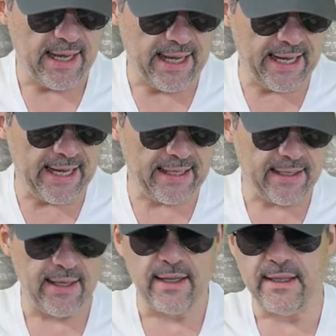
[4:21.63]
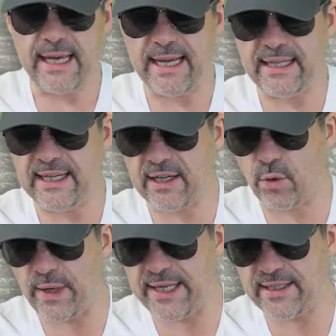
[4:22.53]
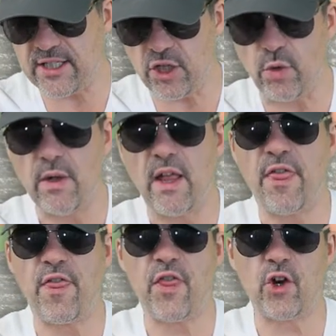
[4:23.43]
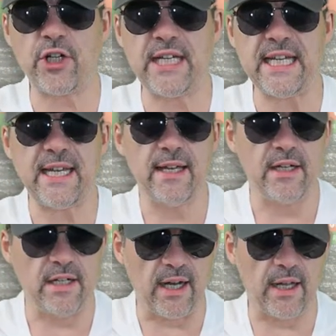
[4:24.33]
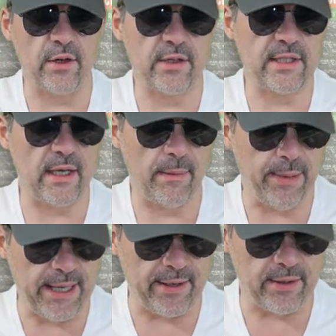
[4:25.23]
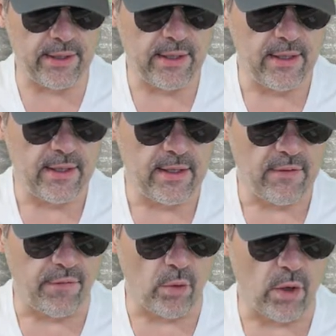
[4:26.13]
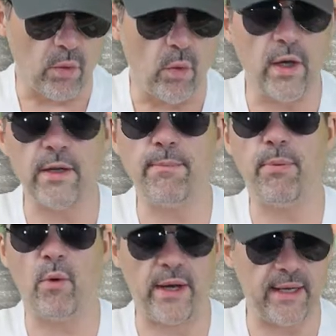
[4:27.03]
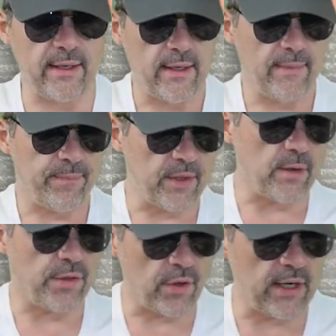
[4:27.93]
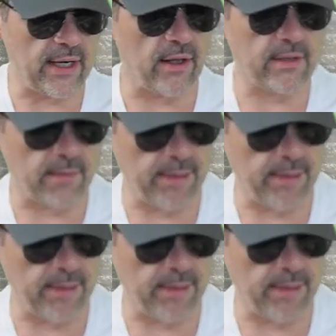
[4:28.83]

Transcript: And that equates to $30 a pound for 1.4 you know, $30 a